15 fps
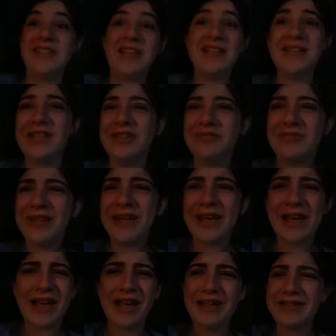that's the update,
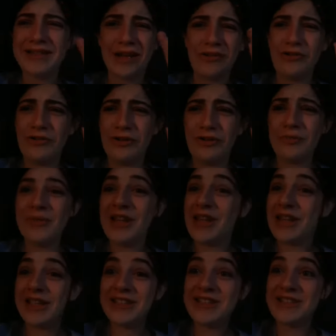I guess. I don't know, but
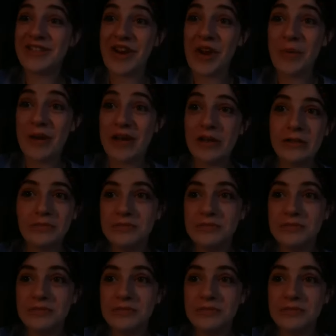it's snowing.